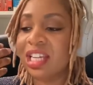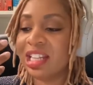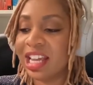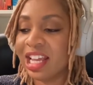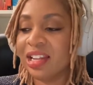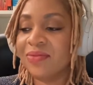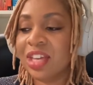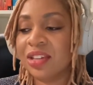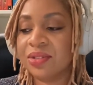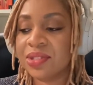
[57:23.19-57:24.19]
like I love
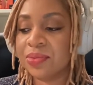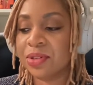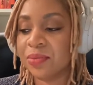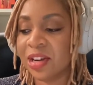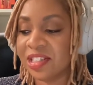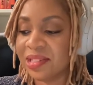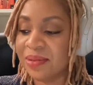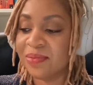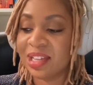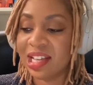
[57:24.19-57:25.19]
that you use the word
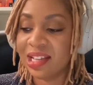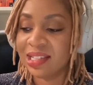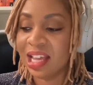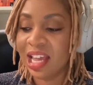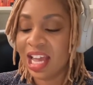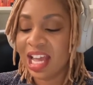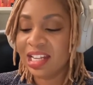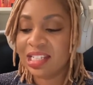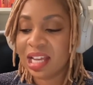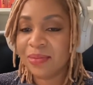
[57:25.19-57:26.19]
martyrdom because I had
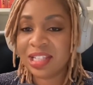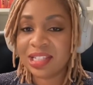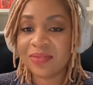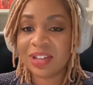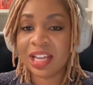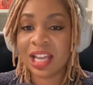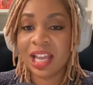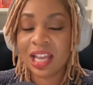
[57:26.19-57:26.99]
to tell myself like